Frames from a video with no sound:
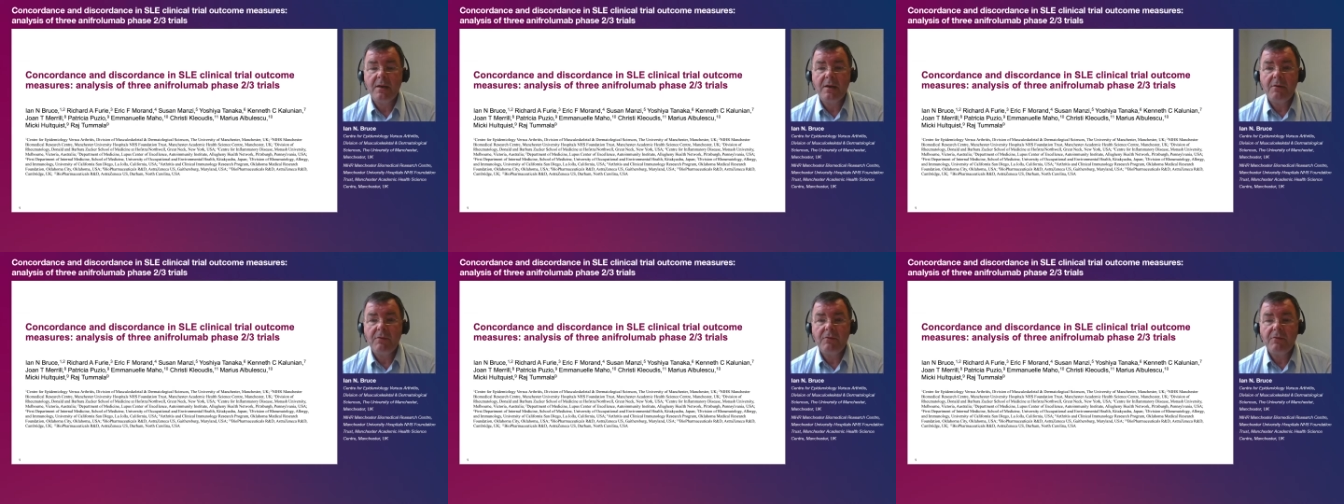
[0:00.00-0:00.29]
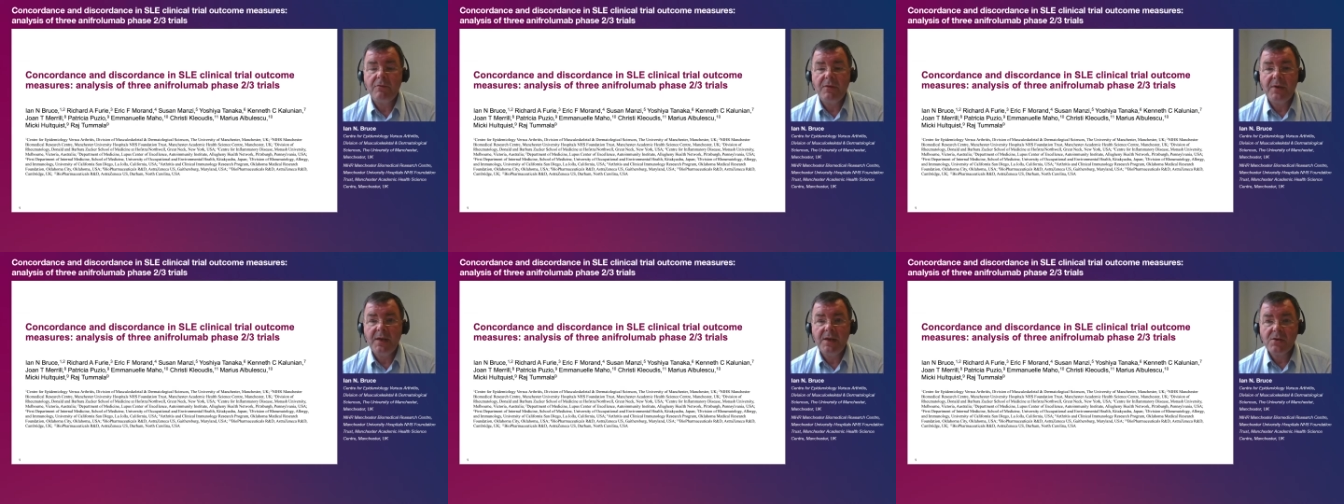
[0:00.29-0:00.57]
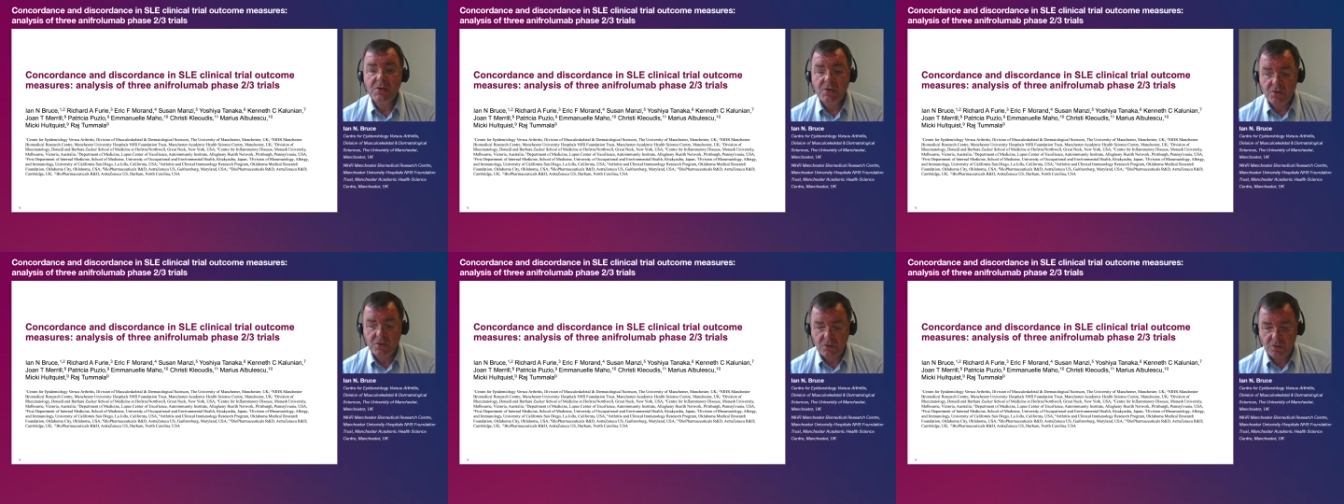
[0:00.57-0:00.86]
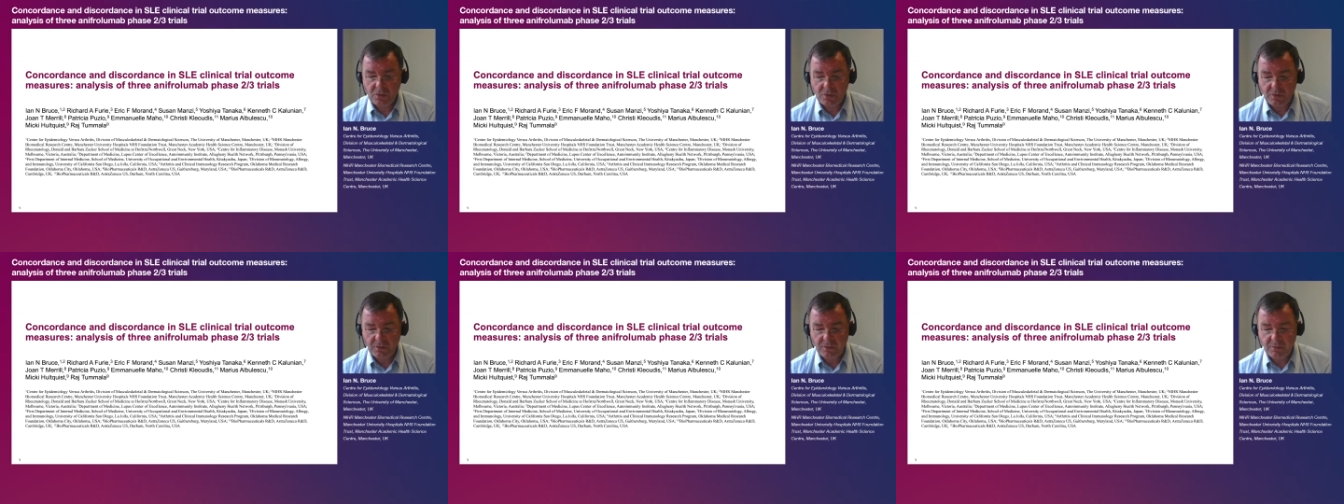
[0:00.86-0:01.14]
phase
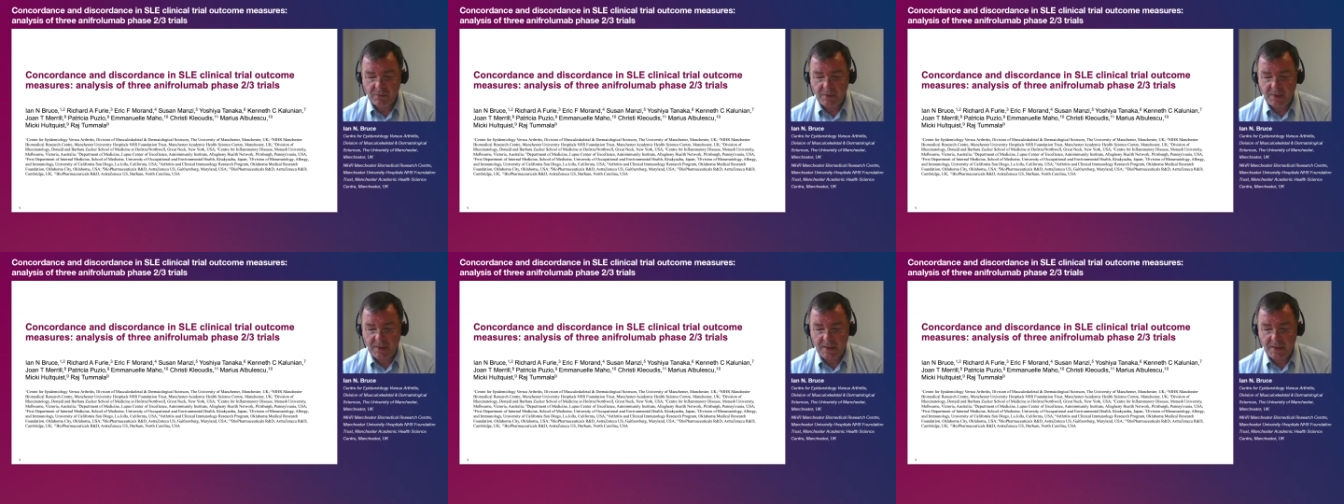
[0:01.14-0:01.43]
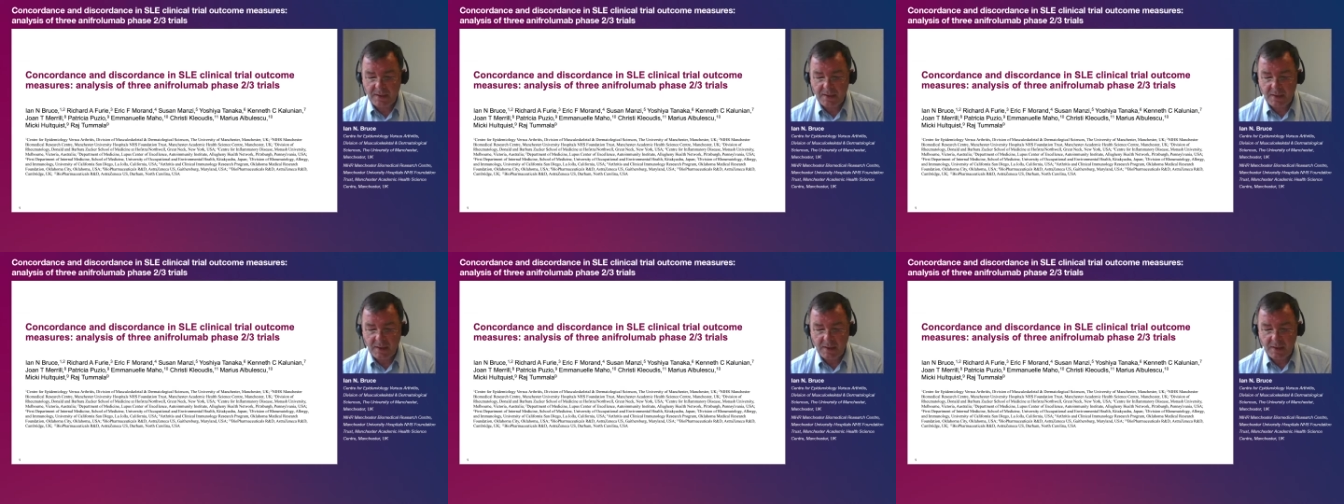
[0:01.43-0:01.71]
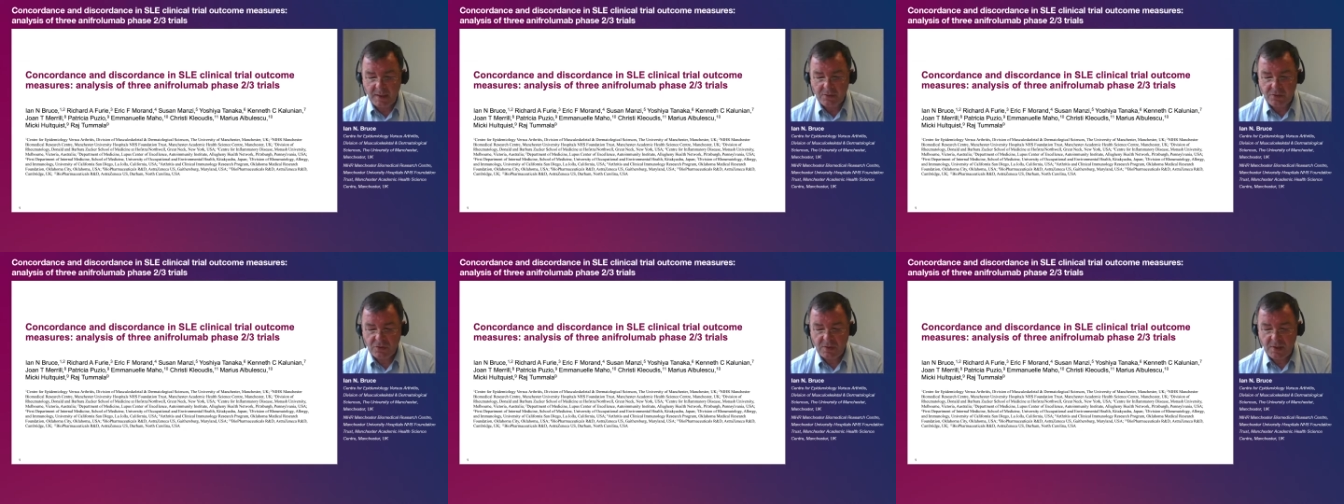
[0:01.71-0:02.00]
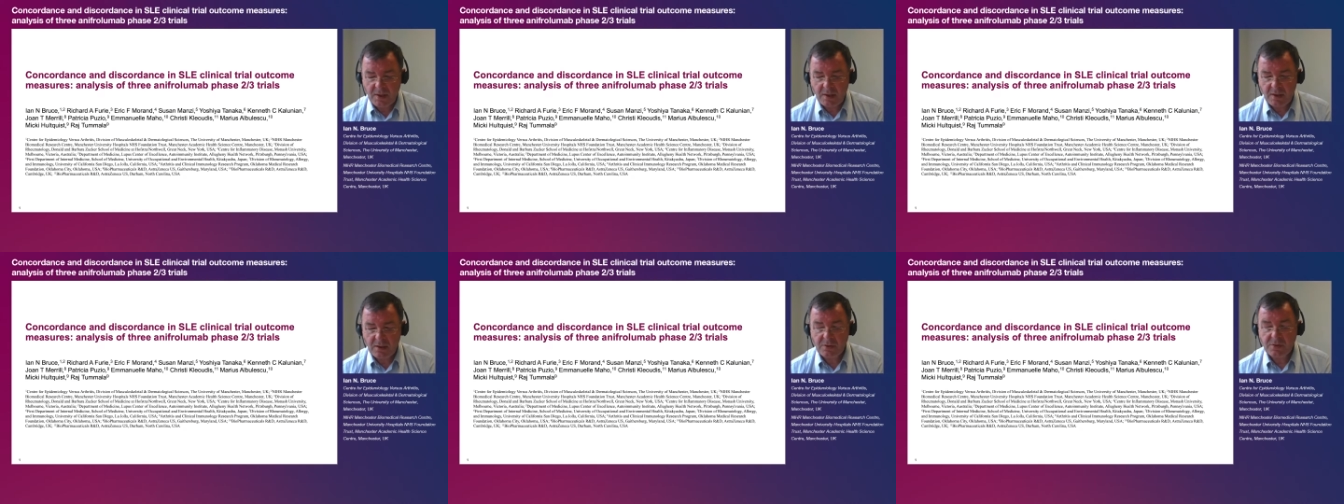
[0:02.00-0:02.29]
two or three
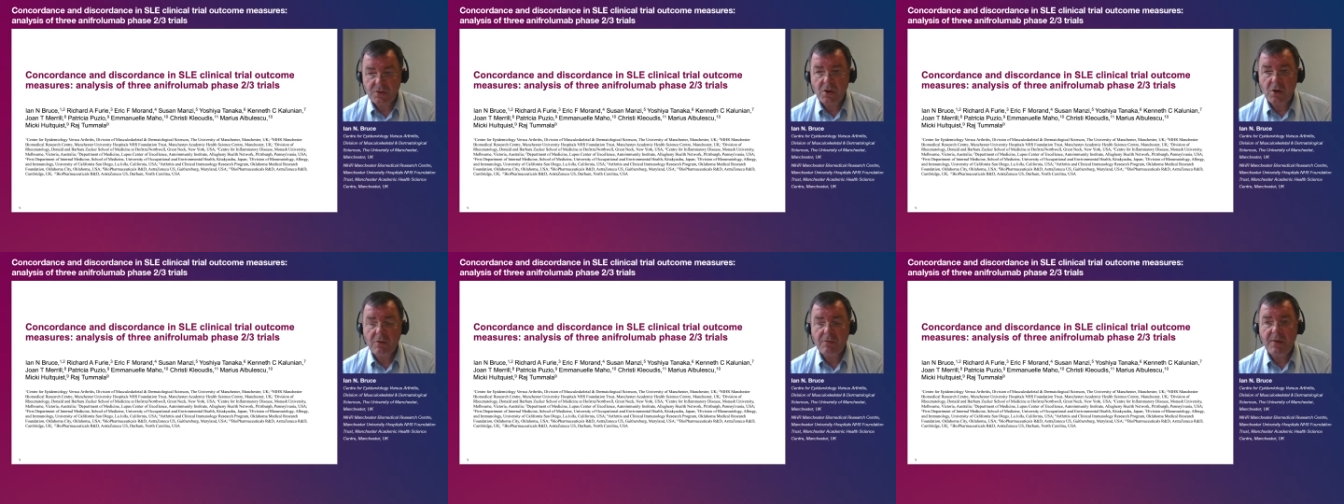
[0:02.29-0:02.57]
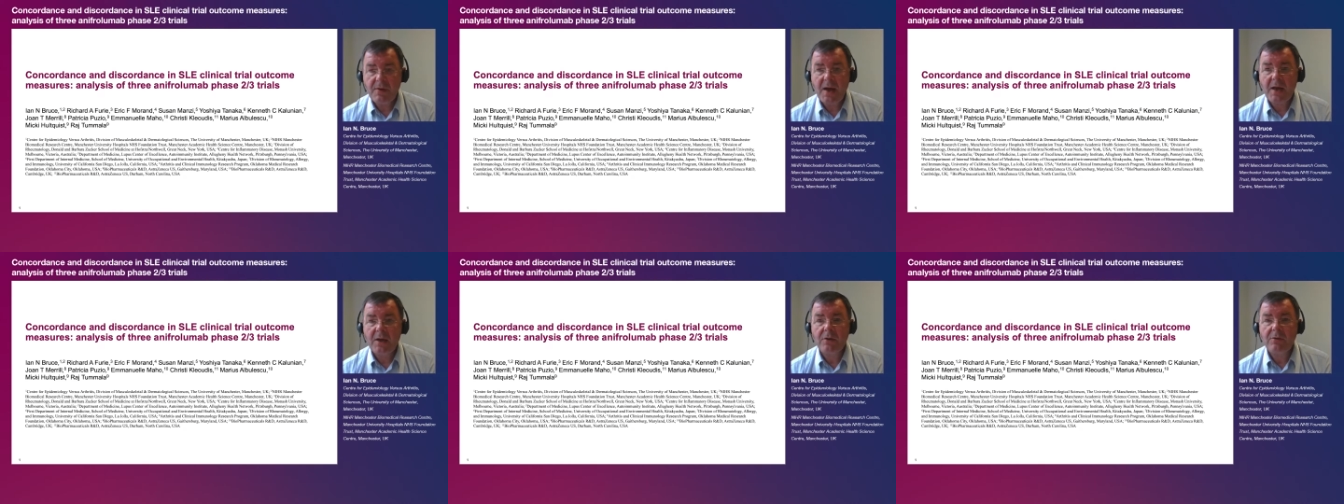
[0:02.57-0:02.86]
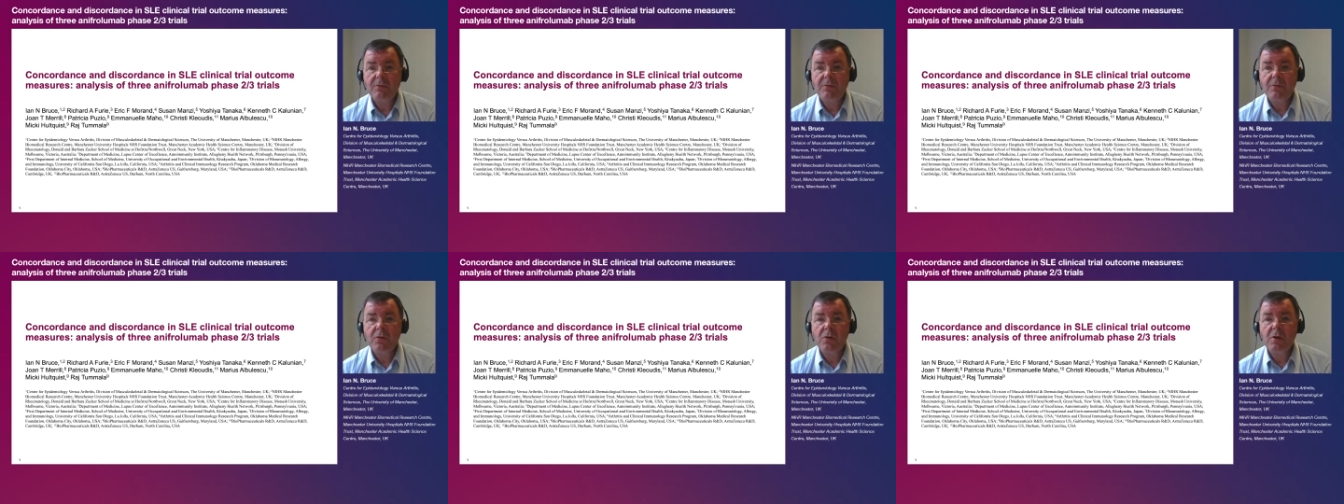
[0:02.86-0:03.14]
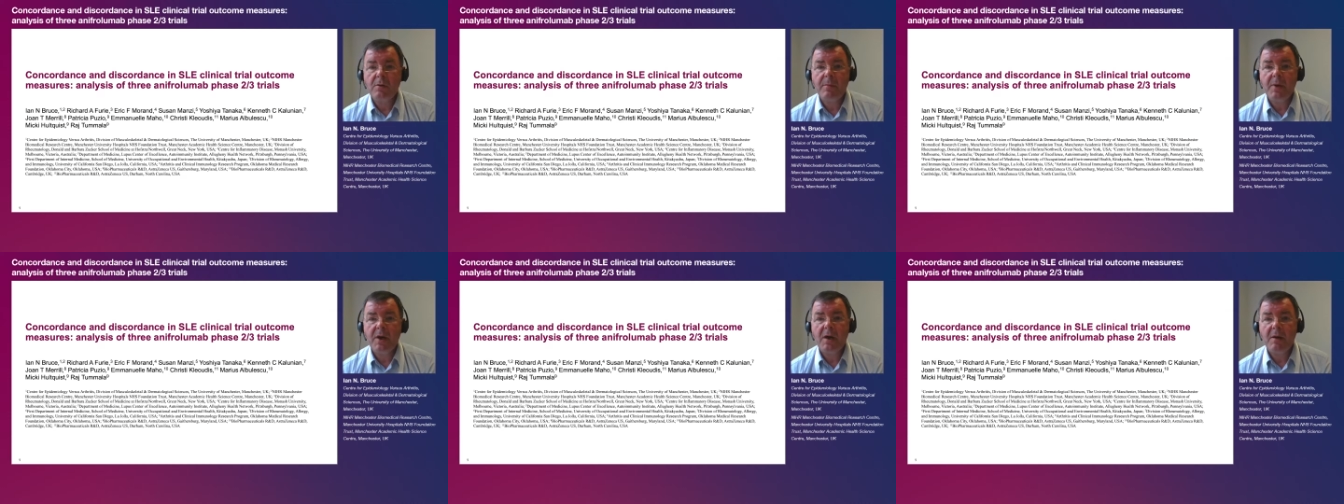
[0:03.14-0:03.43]
trials of
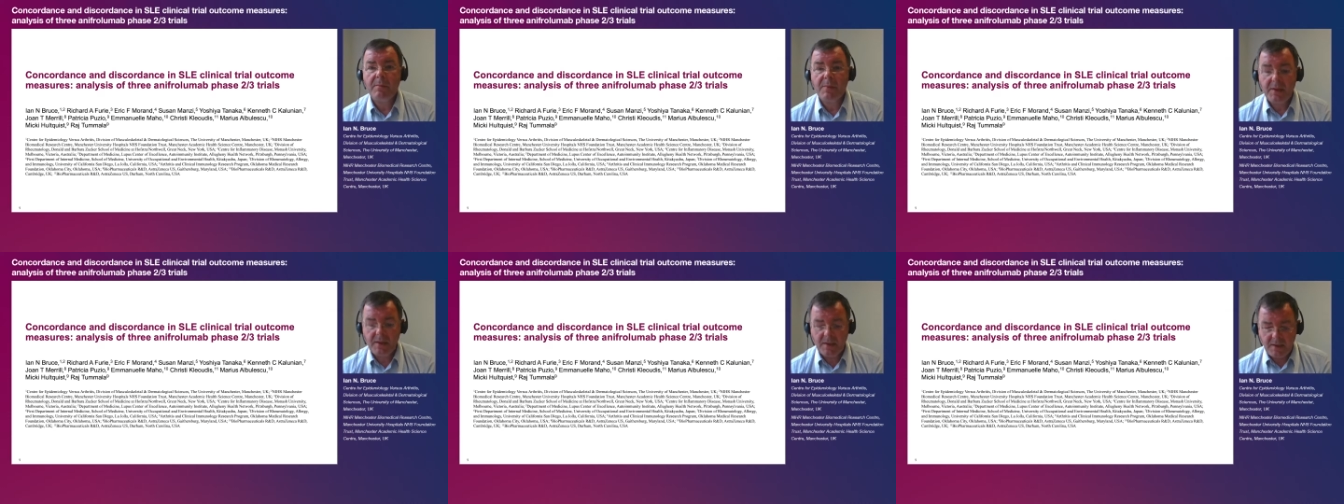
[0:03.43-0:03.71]
anifrolumab